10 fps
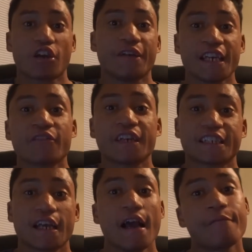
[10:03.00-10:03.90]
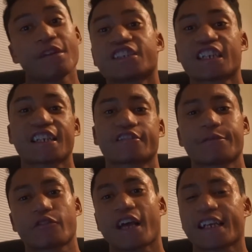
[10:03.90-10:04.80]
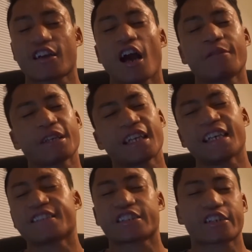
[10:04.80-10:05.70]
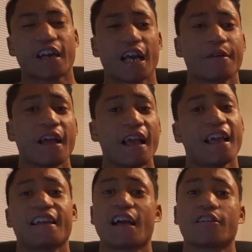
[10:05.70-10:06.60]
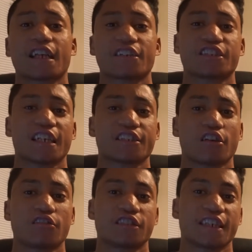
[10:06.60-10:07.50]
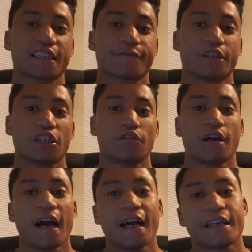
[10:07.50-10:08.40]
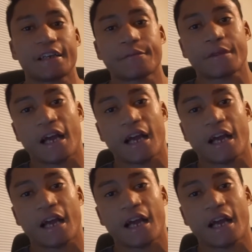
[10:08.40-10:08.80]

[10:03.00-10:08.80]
So anyways, make sure you guys leave a like, comment, and subscribe. And I will catch you guys all in the next video. I am